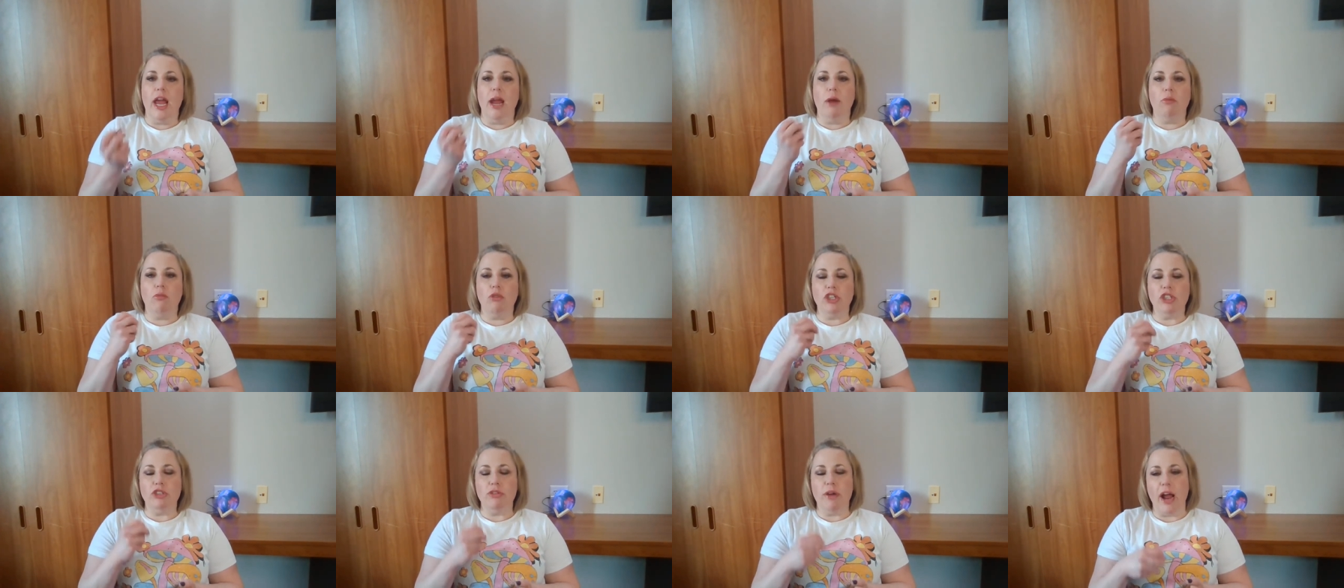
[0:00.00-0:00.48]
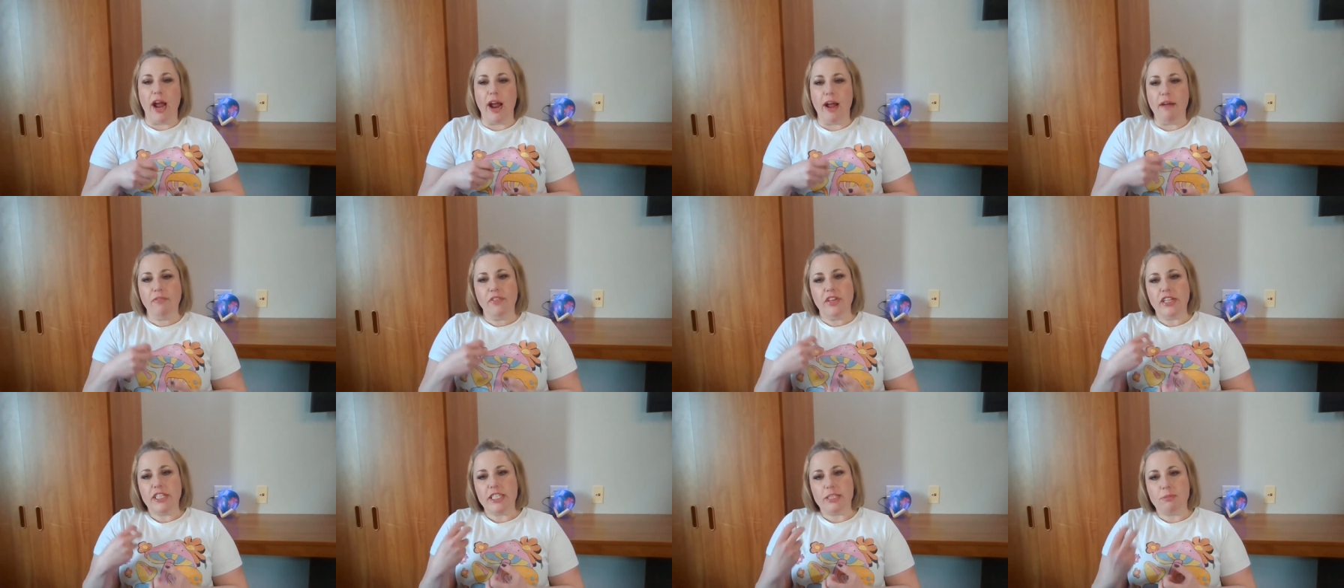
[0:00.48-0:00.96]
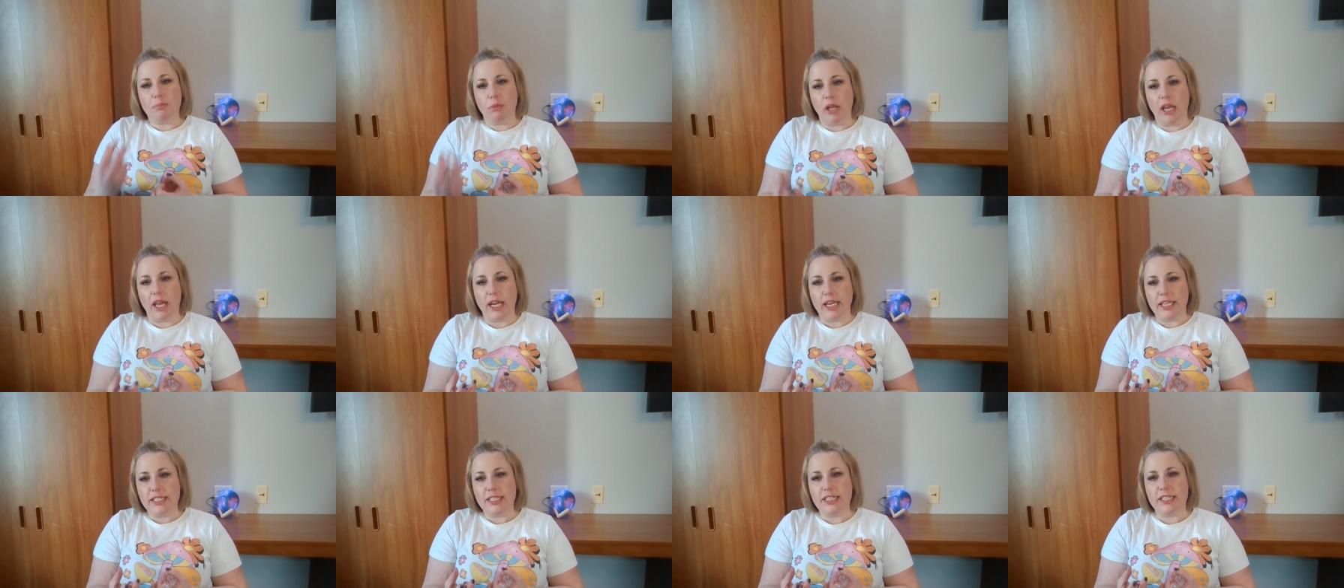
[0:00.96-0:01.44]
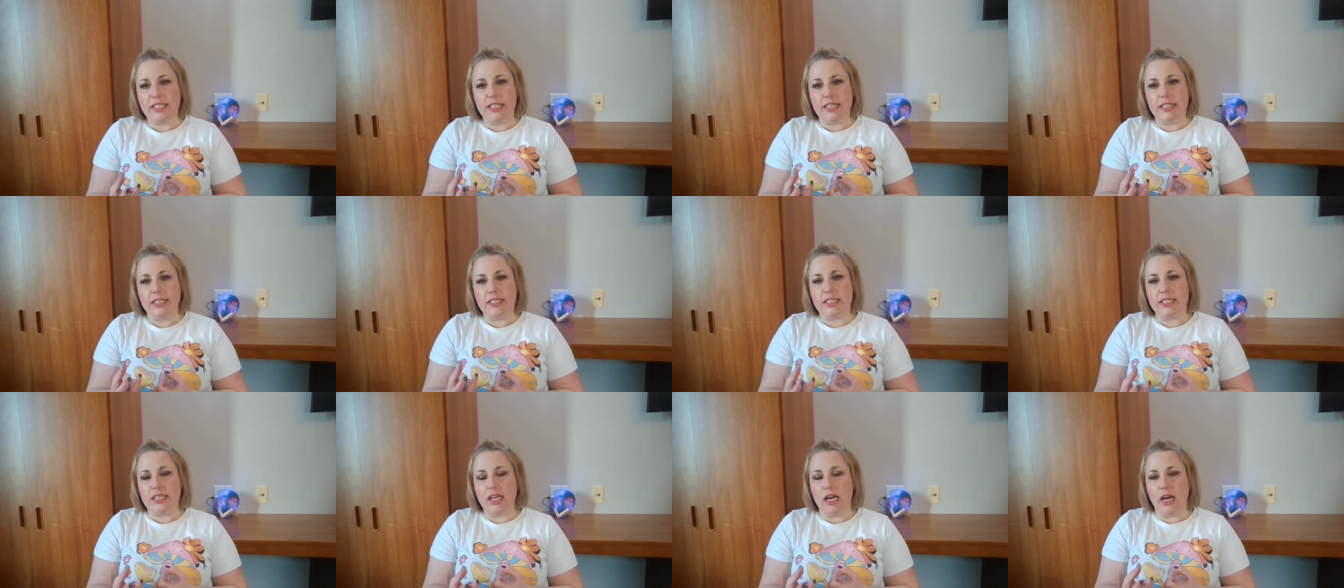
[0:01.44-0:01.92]
And when you have these
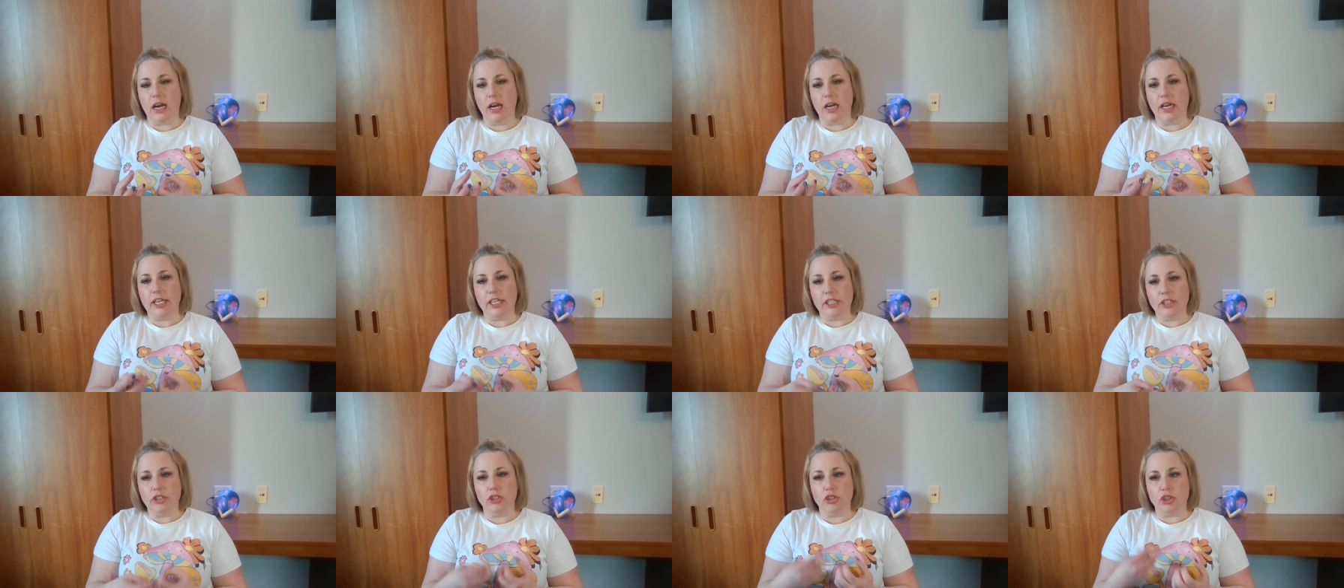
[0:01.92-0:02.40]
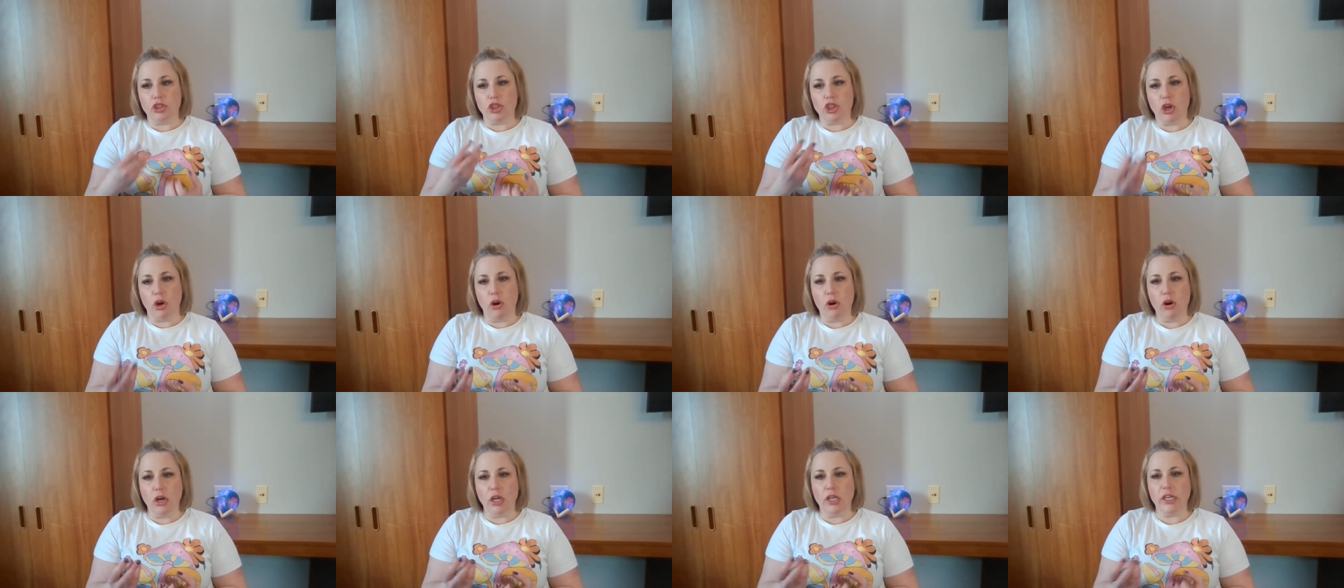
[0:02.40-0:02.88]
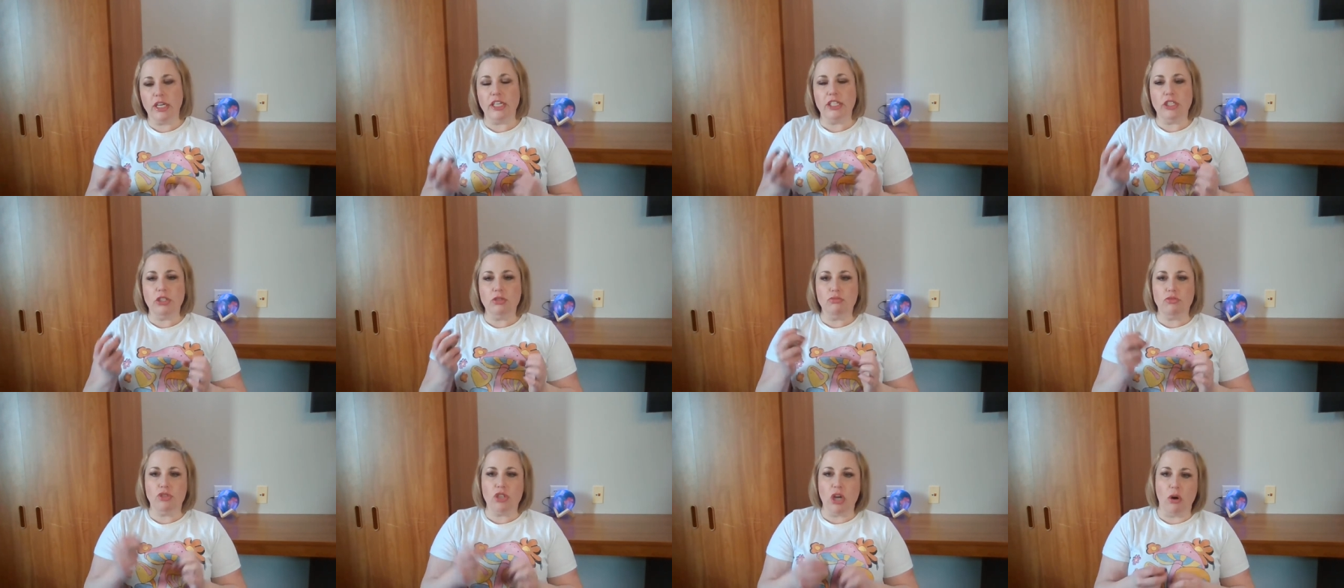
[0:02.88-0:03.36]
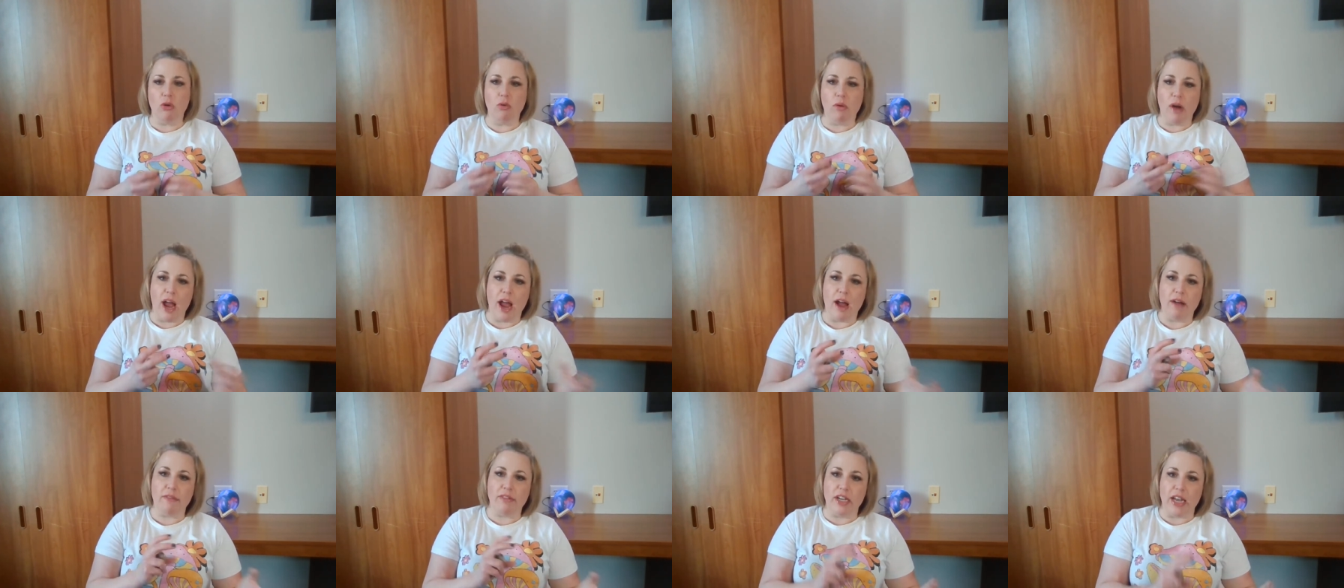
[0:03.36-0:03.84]
placings uh, in your chart and you
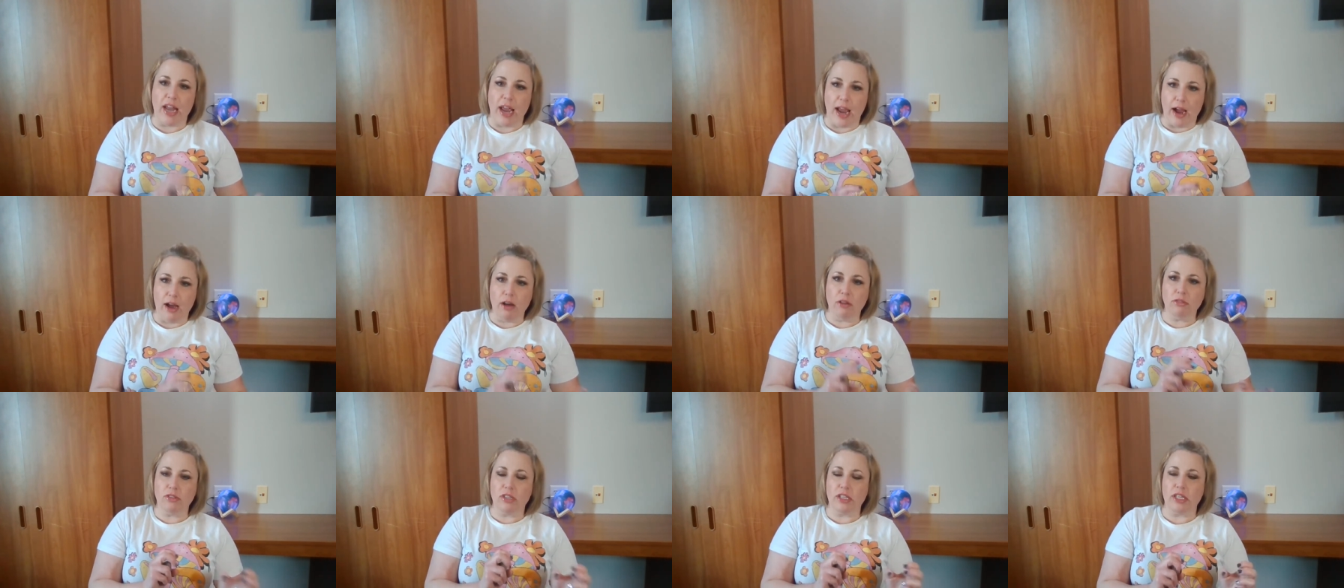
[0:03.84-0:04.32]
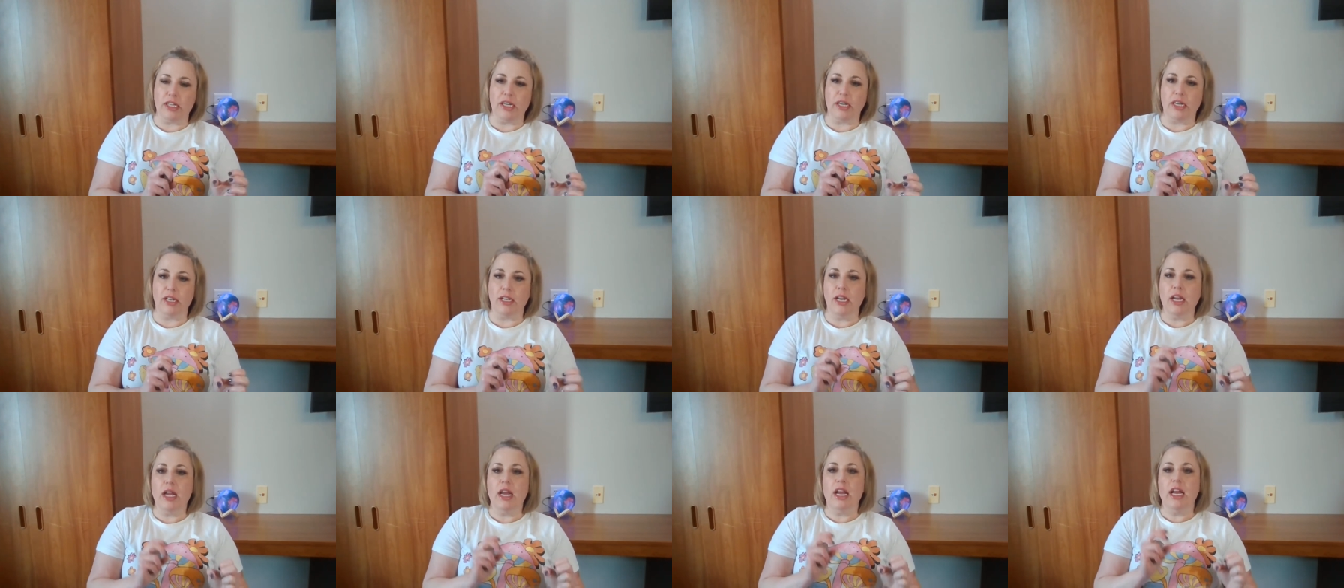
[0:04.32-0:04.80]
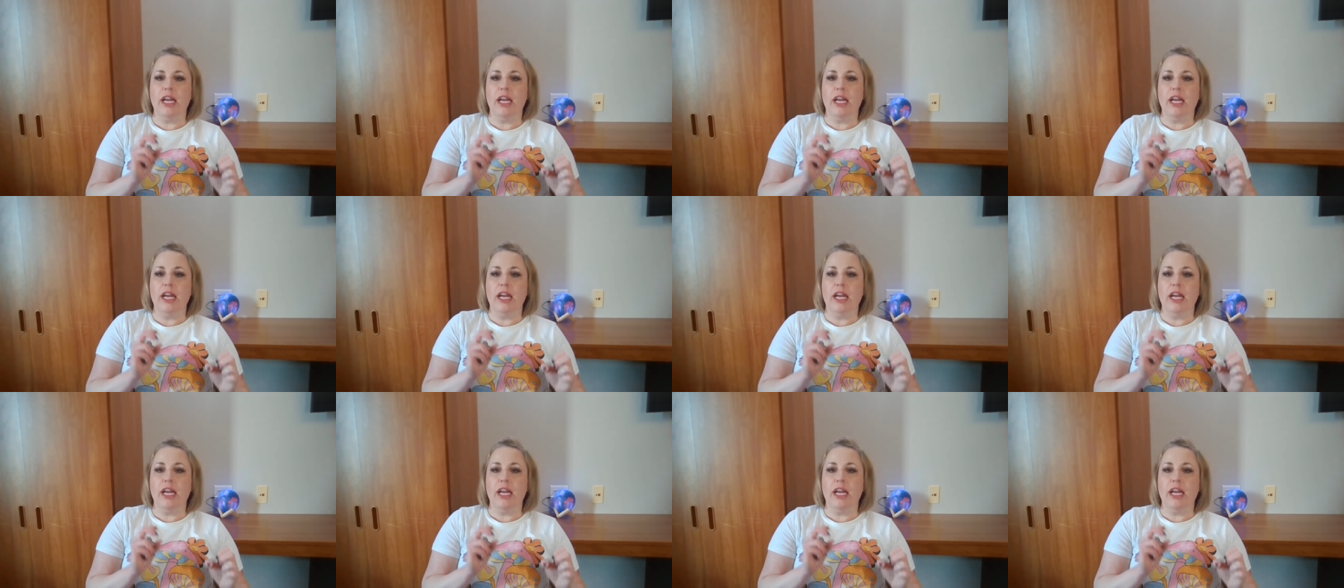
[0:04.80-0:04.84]
don't have an outlet,